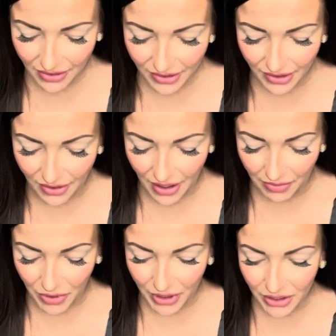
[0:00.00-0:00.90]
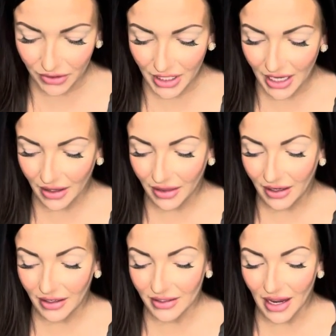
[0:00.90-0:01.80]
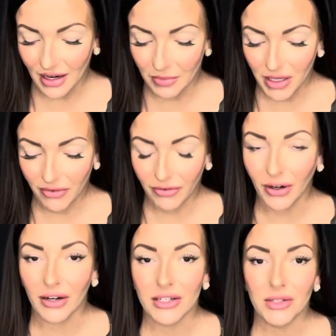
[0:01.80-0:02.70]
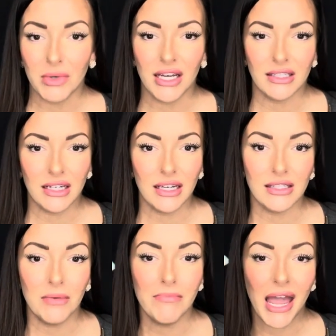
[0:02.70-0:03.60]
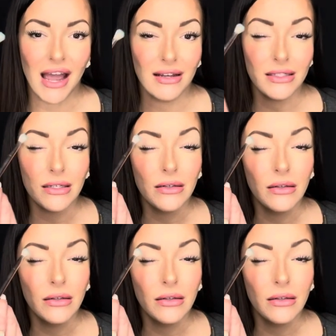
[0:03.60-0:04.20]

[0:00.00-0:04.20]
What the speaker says: So I'm going to take the DaDaBee first because it is a matte,